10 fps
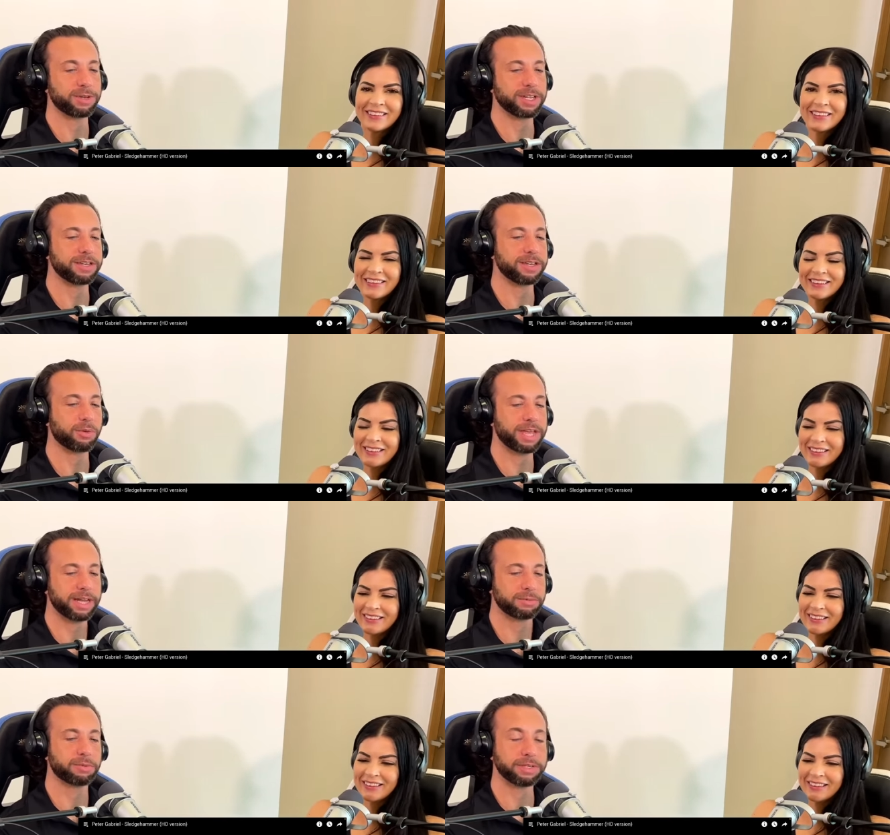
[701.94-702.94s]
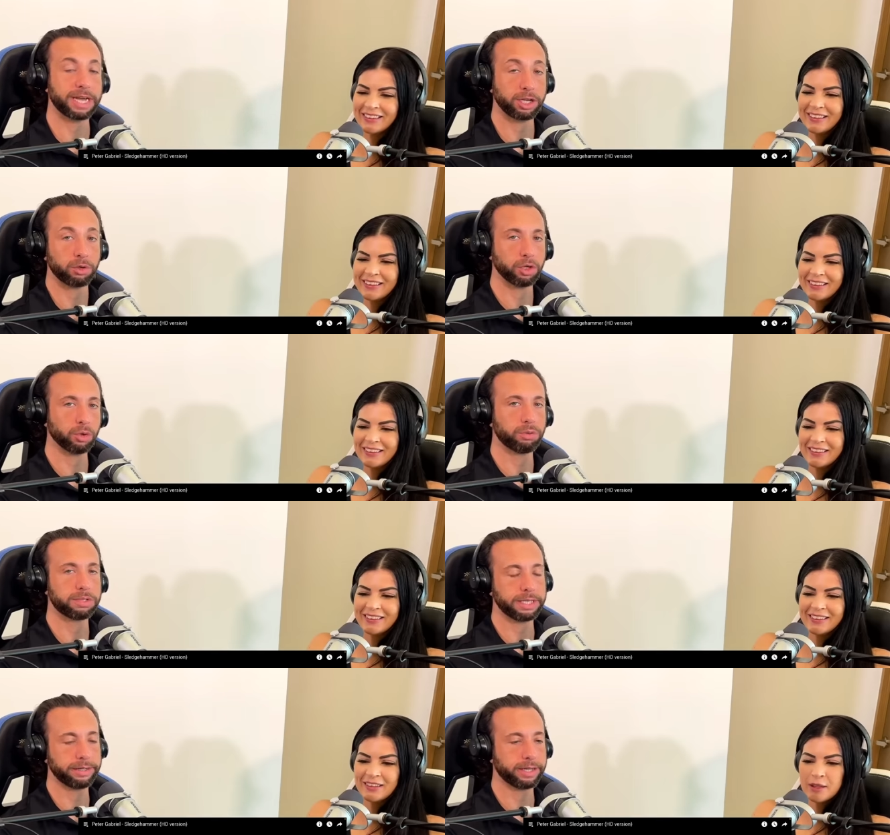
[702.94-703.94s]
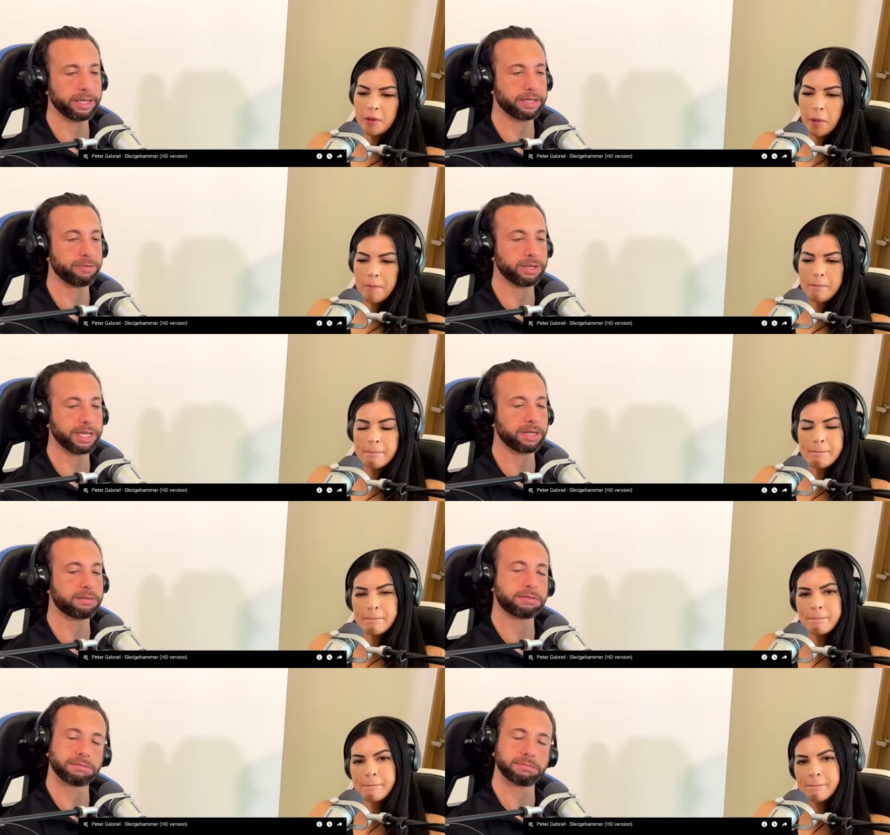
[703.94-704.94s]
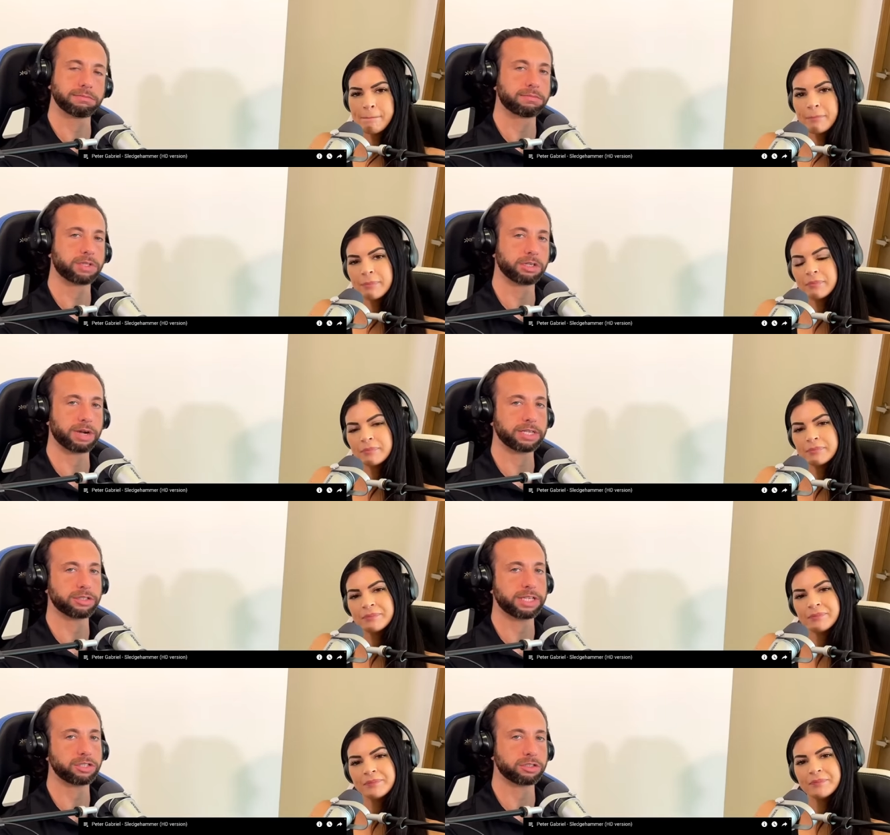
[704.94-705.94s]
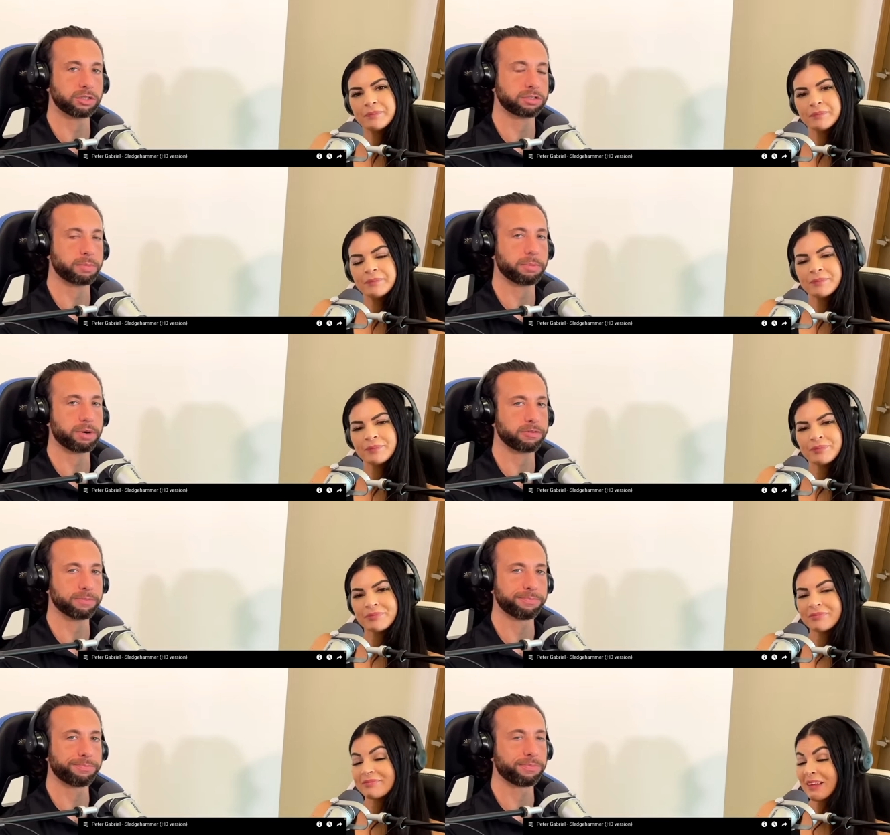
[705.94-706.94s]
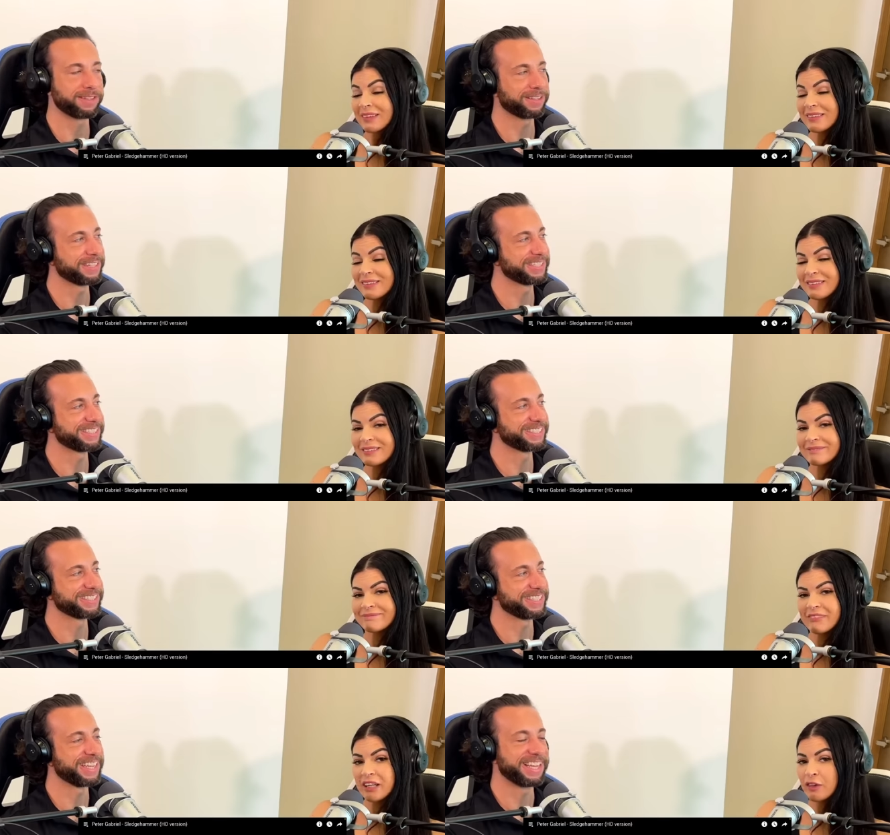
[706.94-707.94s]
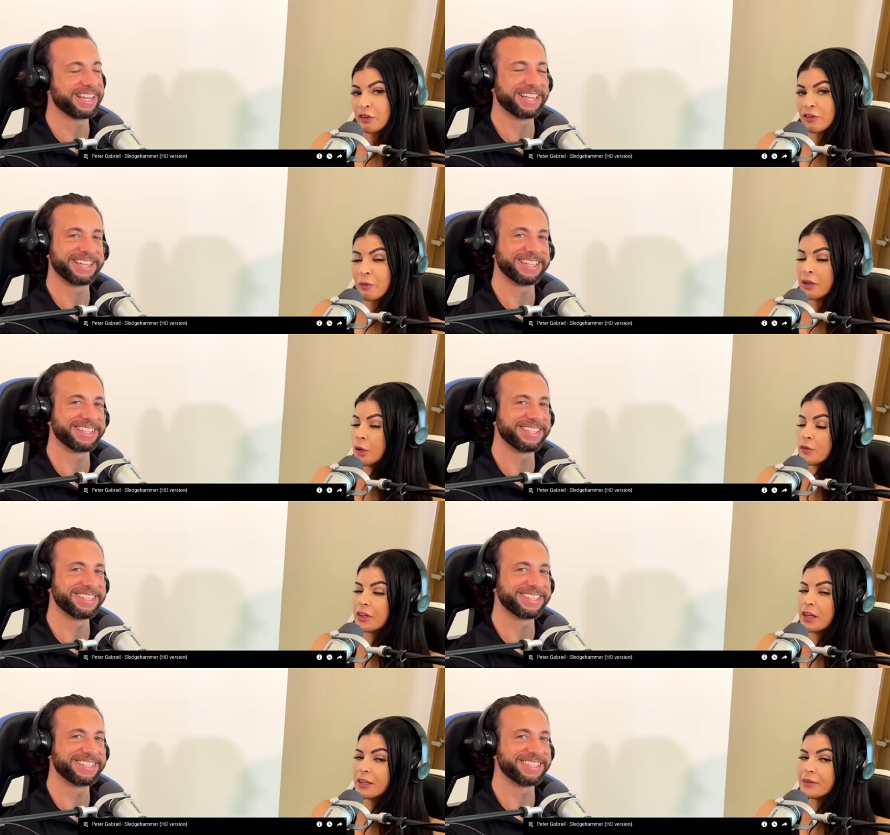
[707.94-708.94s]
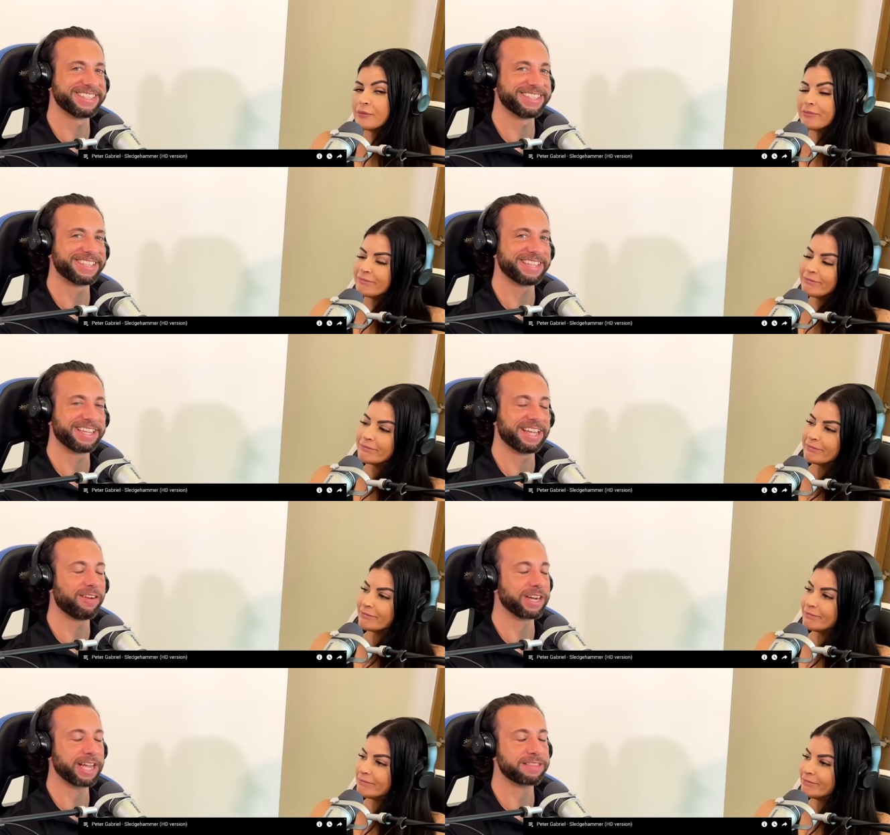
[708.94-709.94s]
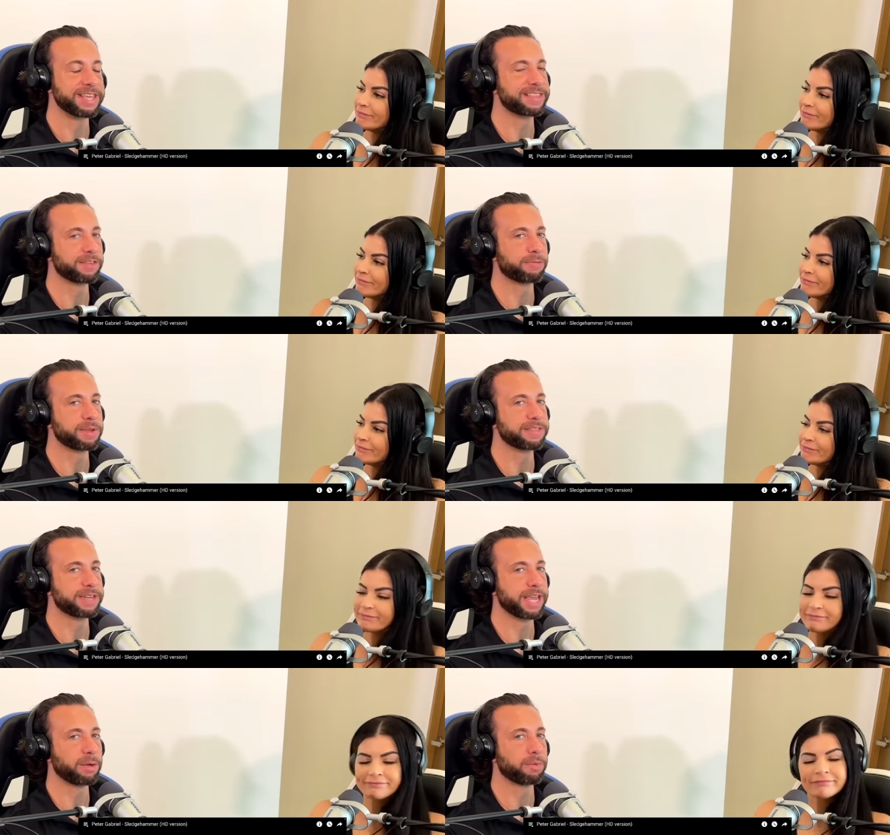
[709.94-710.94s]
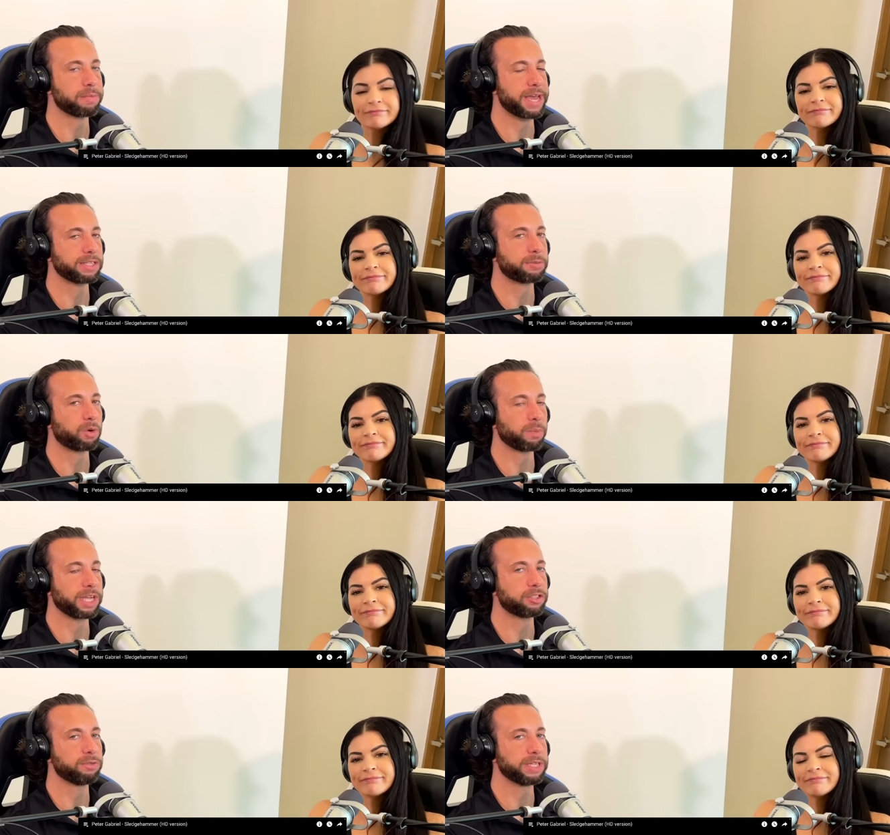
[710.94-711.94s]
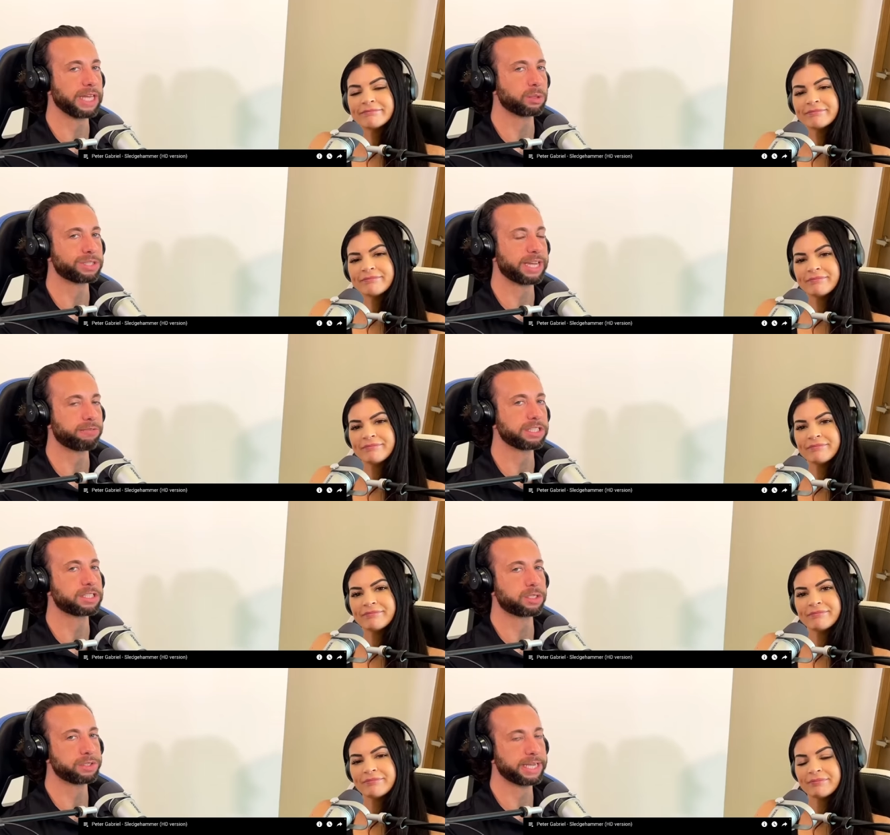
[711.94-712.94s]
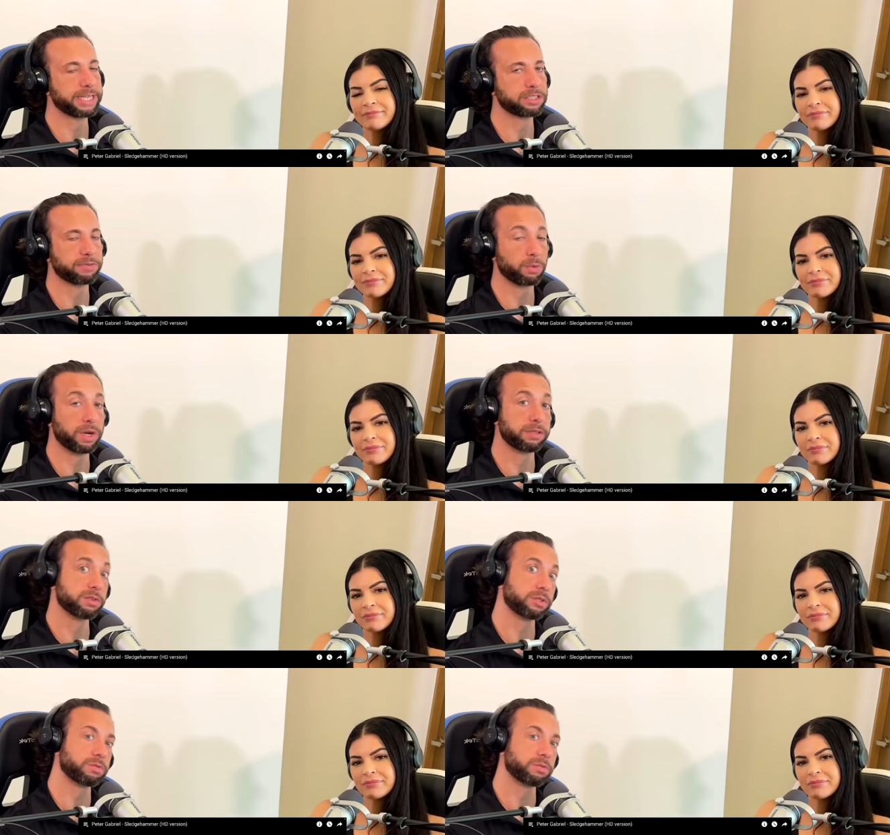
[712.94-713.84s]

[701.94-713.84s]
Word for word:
Speaker 1: if you didn't know that, well, now you do. And if you did, congratulations, you're a smart person.
Speaker 2: You learned something new if you didn't.
Speaker 1: All right, guys, so that's it from us today. We'll be back tomorrow. We got two videos every single day. So if you want to hit the